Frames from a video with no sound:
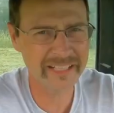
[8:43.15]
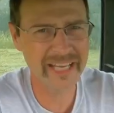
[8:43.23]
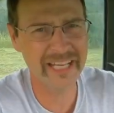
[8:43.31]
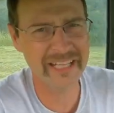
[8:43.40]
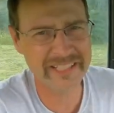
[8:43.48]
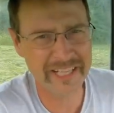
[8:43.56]
kind
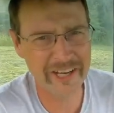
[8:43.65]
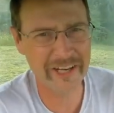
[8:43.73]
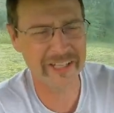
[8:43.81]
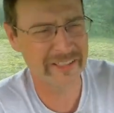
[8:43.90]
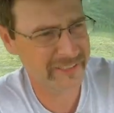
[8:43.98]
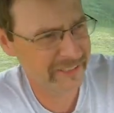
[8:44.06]
of in this
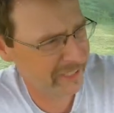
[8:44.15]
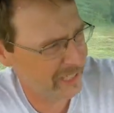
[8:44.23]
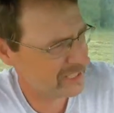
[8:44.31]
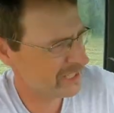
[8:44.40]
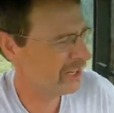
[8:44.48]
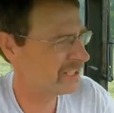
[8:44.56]

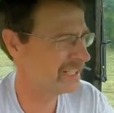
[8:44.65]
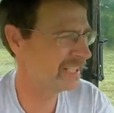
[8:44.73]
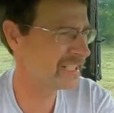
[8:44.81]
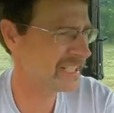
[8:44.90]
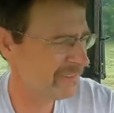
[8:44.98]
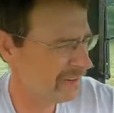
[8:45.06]
area of
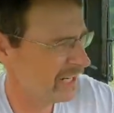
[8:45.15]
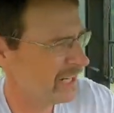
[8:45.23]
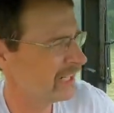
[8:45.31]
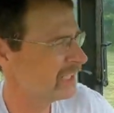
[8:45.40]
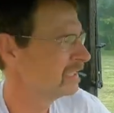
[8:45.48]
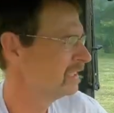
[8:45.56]
Tennessee right
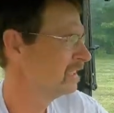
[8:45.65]
here,